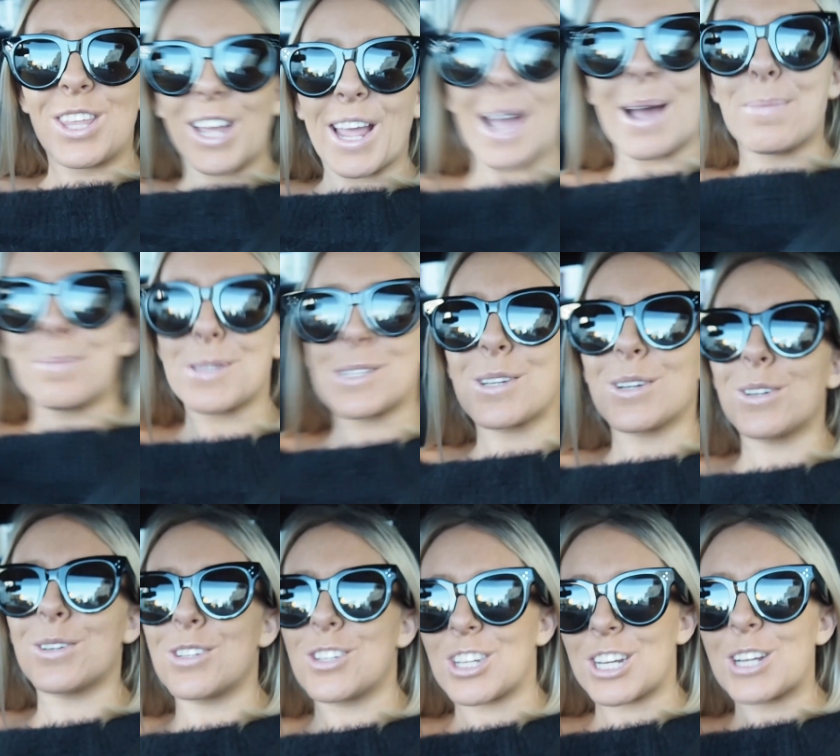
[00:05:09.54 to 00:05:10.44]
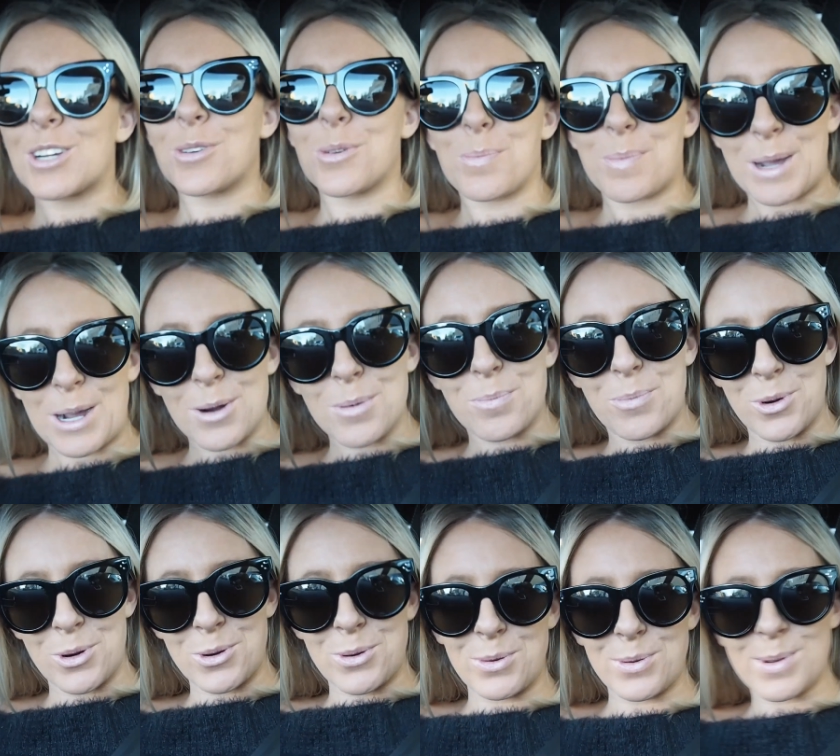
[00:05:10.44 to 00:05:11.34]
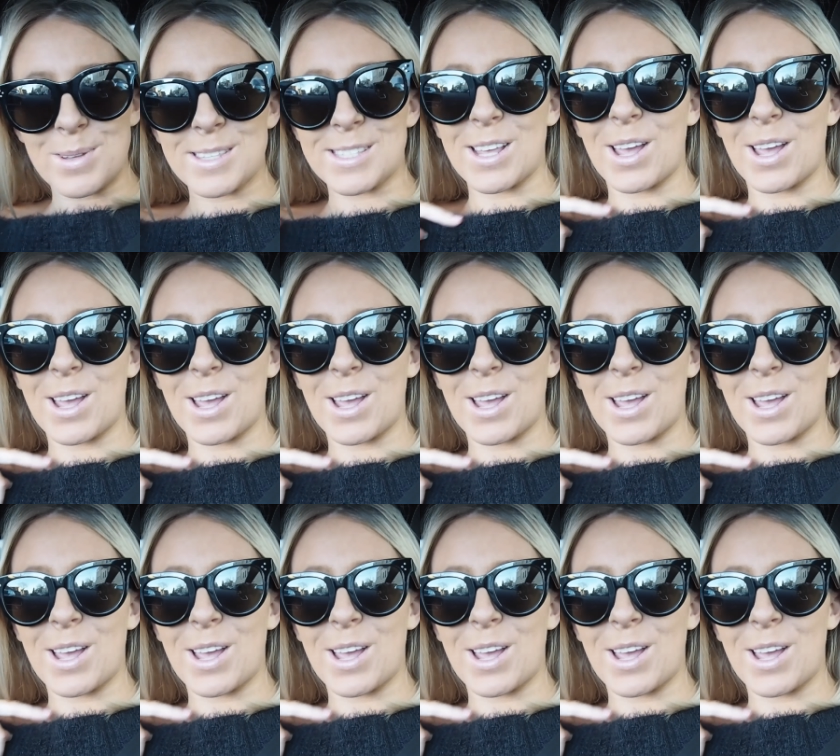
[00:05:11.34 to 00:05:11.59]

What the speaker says: capital Jingle Bell Ball.